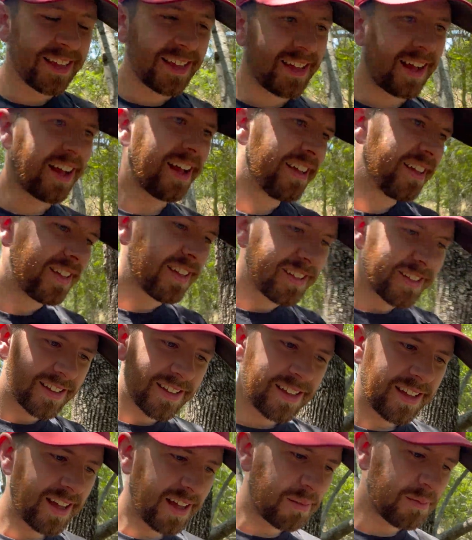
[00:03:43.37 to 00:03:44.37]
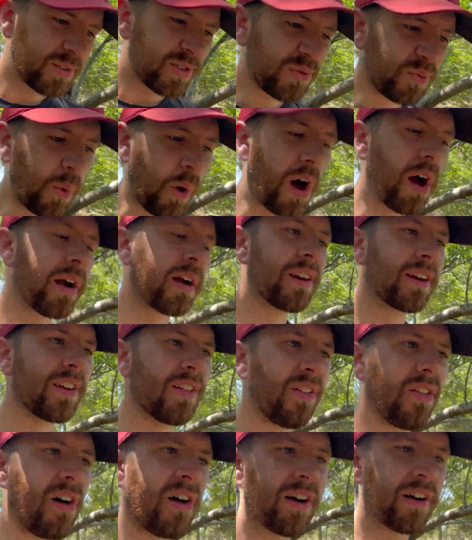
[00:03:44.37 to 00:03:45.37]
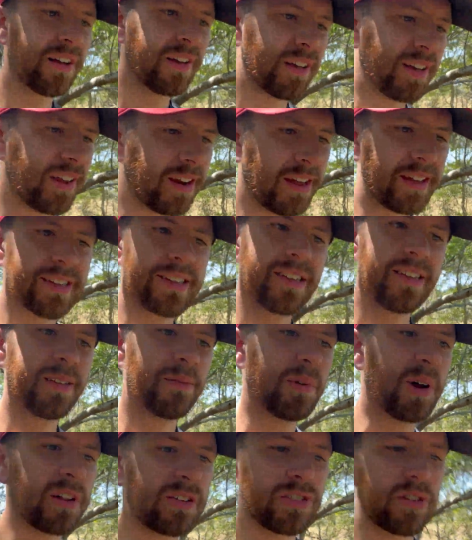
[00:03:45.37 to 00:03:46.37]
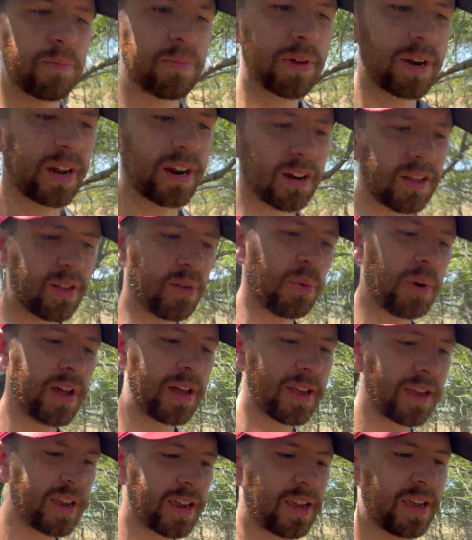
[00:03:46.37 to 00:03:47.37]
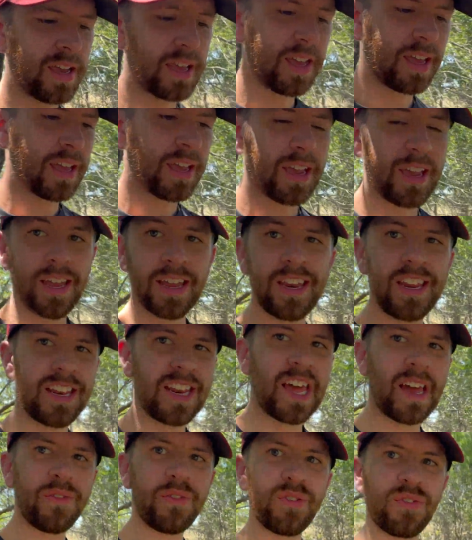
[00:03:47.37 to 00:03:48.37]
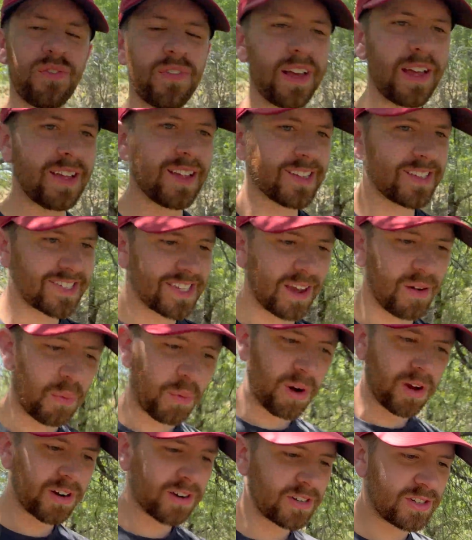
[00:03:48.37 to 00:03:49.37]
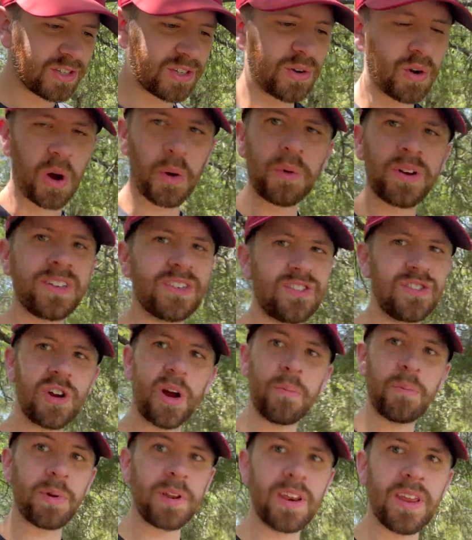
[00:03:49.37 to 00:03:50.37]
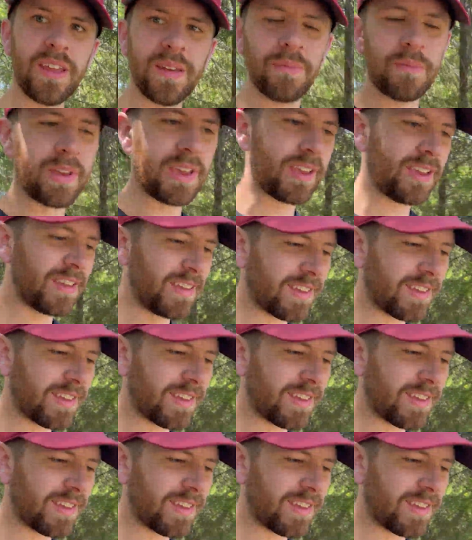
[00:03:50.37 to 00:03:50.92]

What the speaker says: I'm just walking along and I see them all jumping out of the way. And it never fails that one or two always jump and hit me.